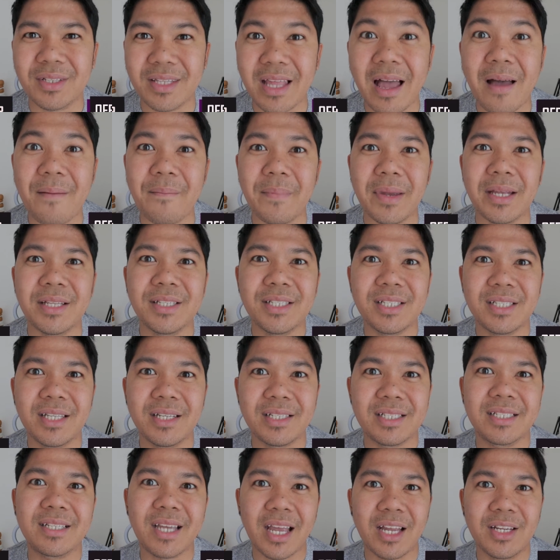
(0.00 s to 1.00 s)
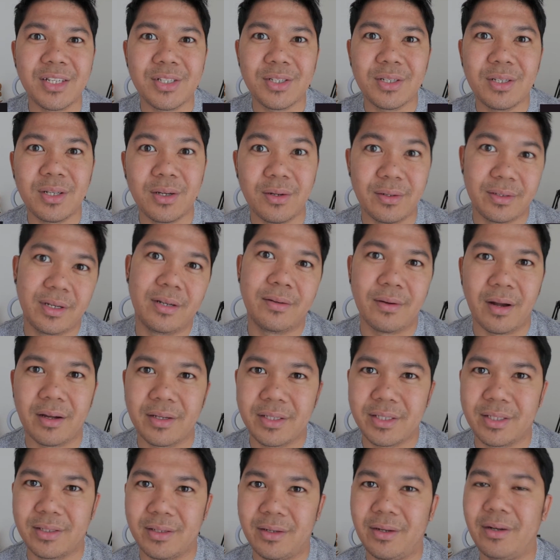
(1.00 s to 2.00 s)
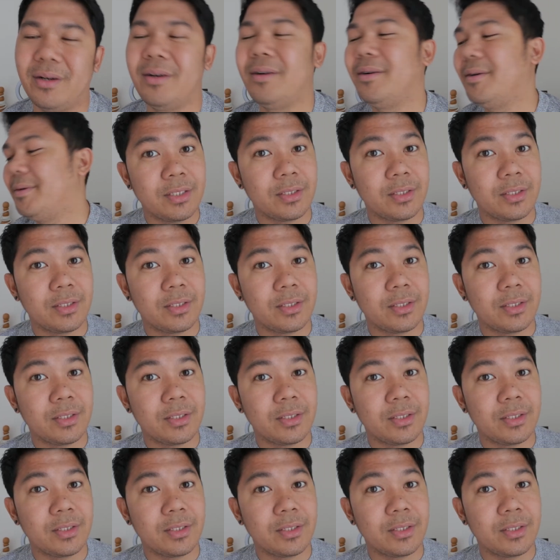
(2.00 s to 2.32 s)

That means the schedule or the roster.